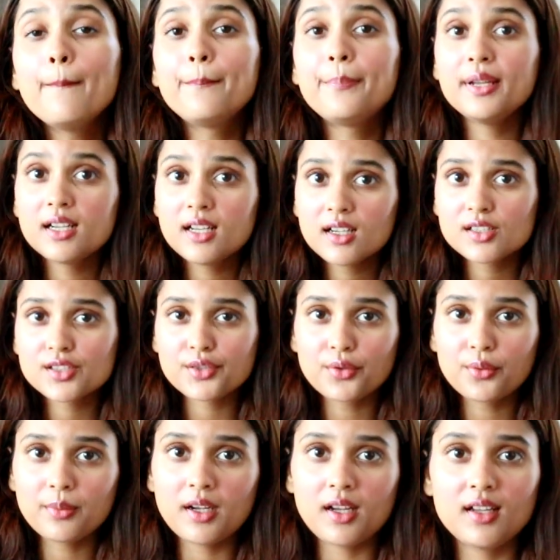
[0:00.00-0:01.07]

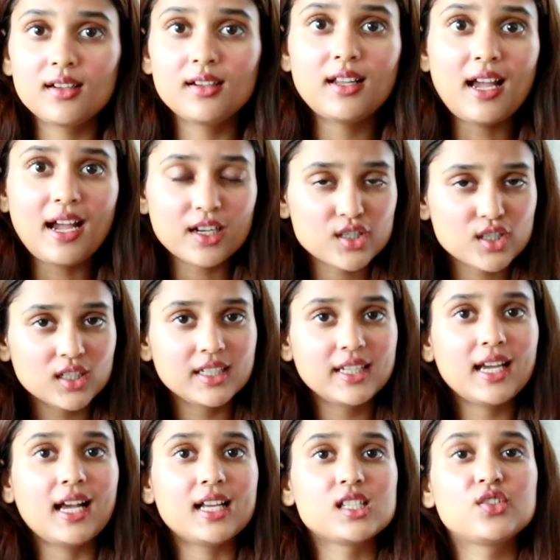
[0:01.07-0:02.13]
Bildungsroman actually
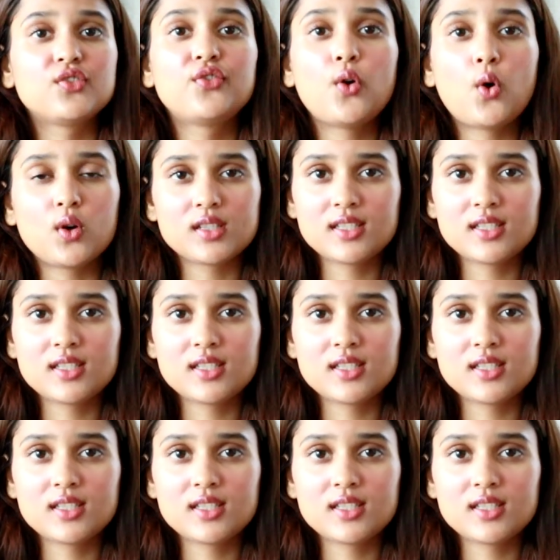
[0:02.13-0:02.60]
has 4